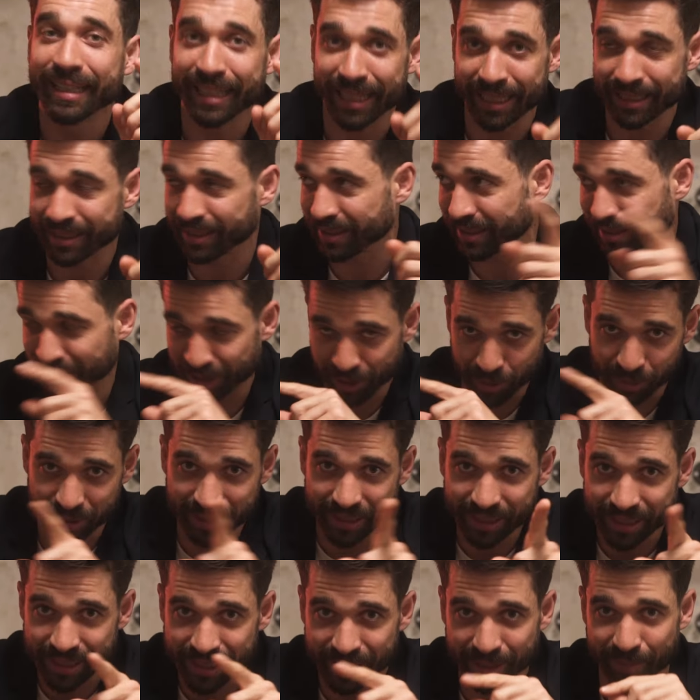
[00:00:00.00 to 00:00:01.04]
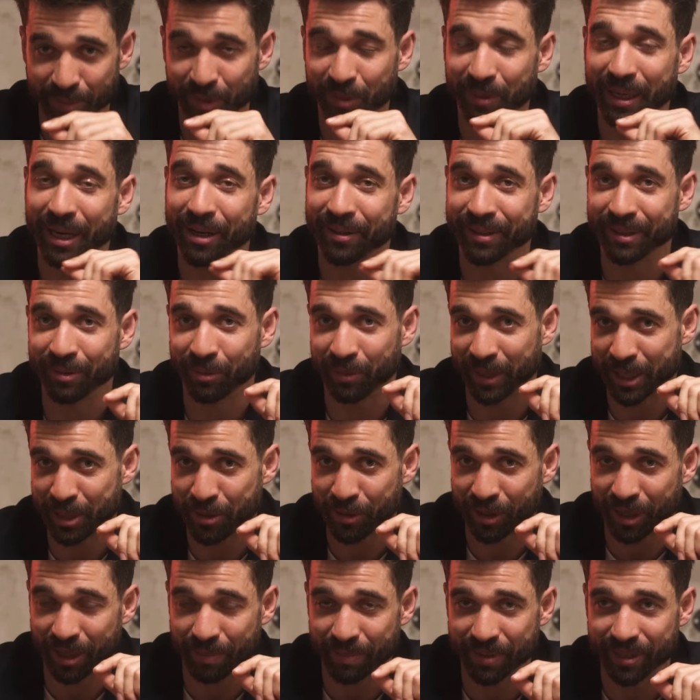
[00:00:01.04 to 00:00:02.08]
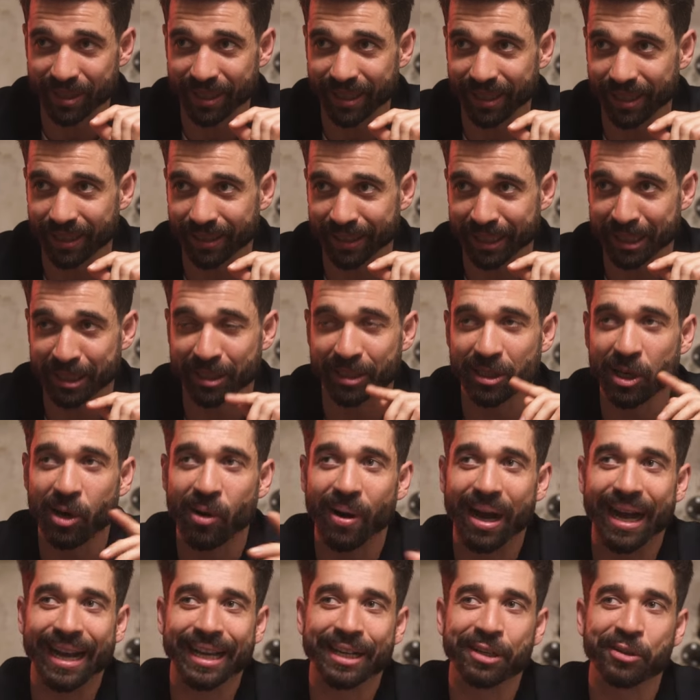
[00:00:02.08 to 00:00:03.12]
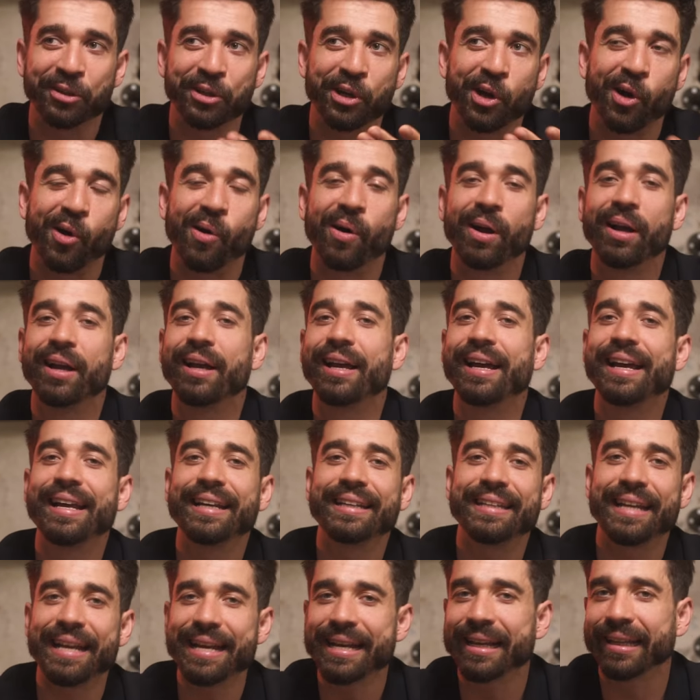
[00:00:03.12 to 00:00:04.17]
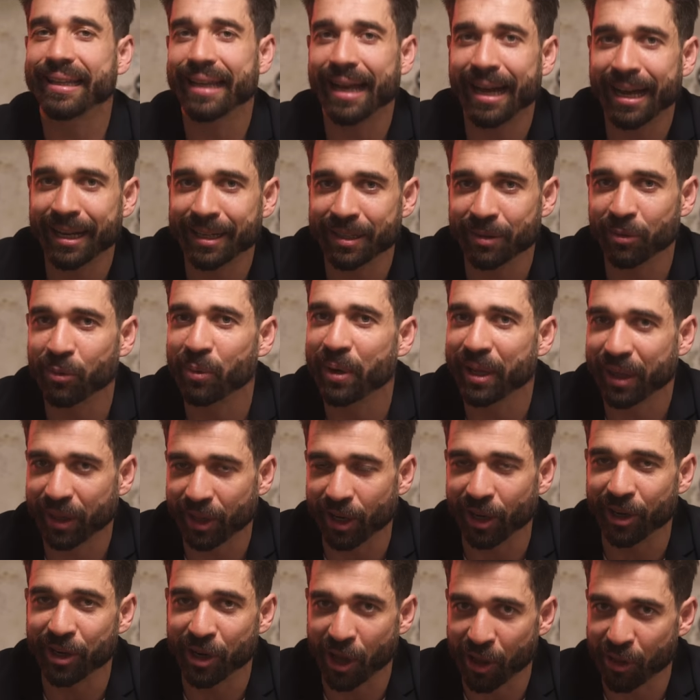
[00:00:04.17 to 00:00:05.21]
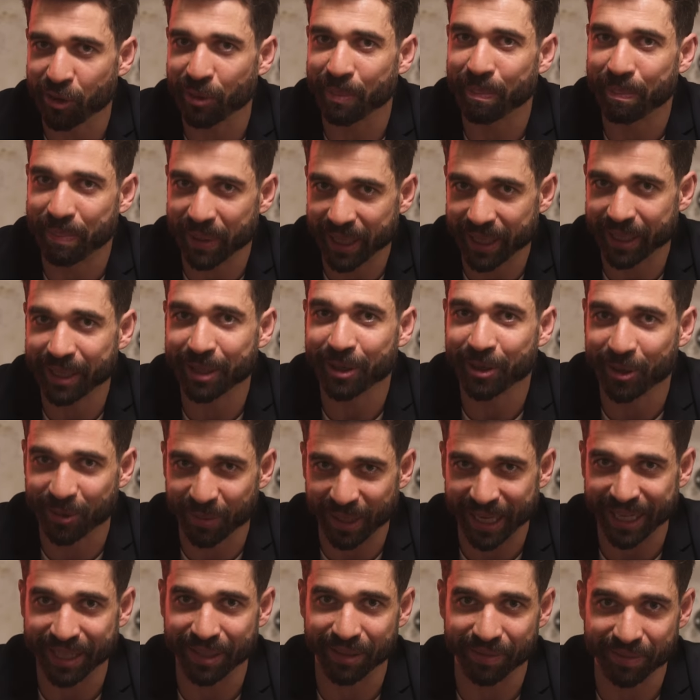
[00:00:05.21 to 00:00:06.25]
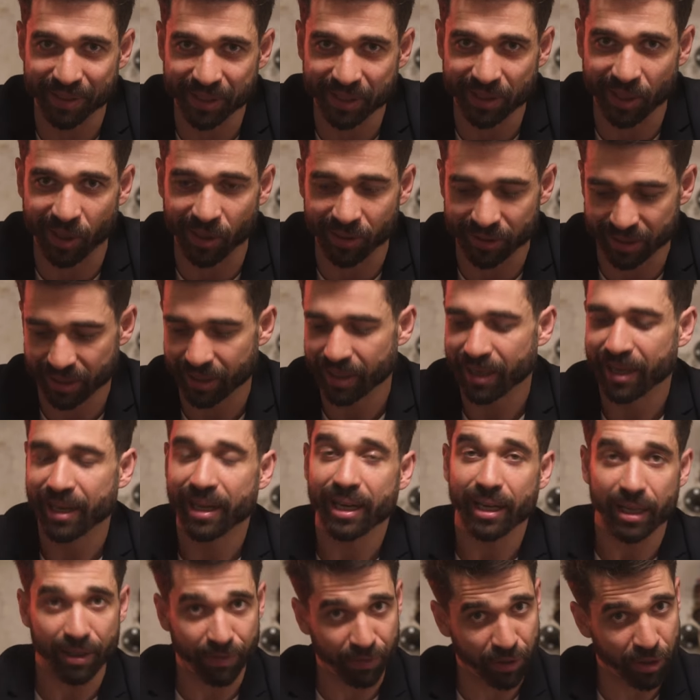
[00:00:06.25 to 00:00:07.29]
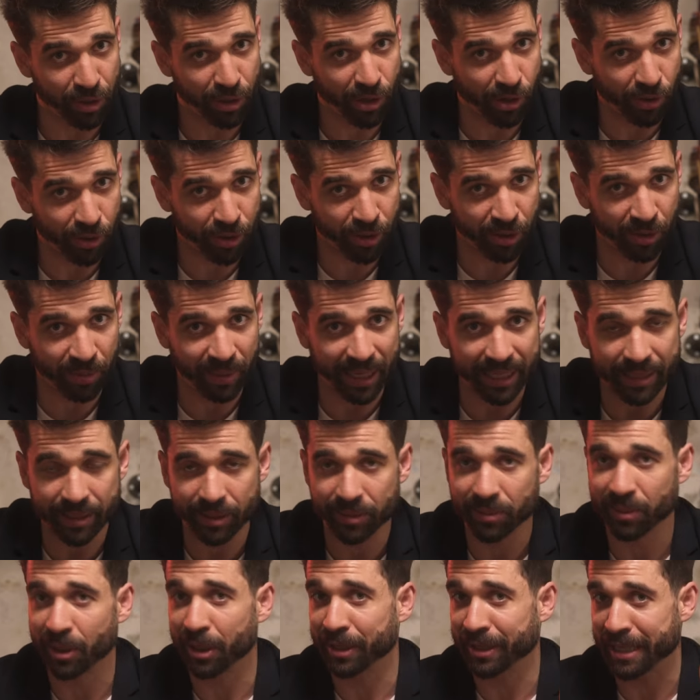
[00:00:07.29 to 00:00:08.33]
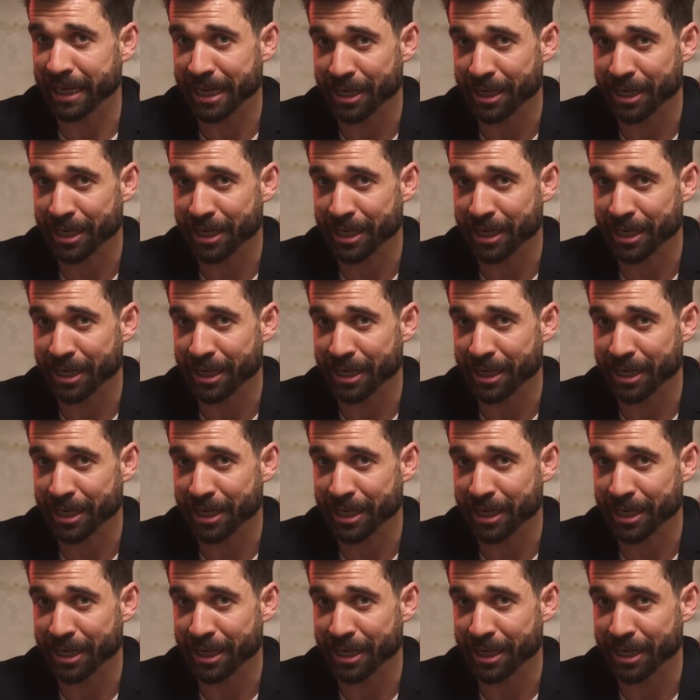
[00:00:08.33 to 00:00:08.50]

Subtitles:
Yes, you'll see them around when you come to Italy. So I don't know. Take that with another big grain of salt. If you go to a restaurant